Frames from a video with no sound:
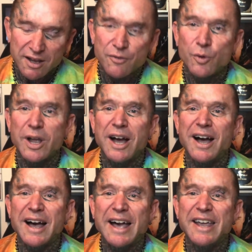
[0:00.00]
if we
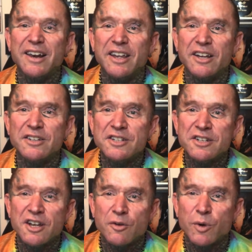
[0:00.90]
are aliens,
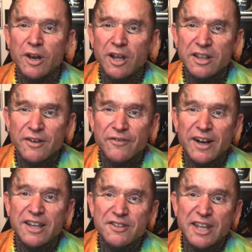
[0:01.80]
we're like the
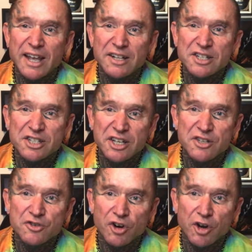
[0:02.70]
fucking Down
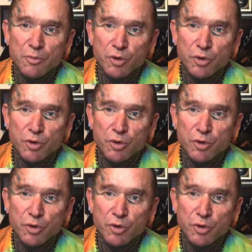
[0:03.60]
syndrome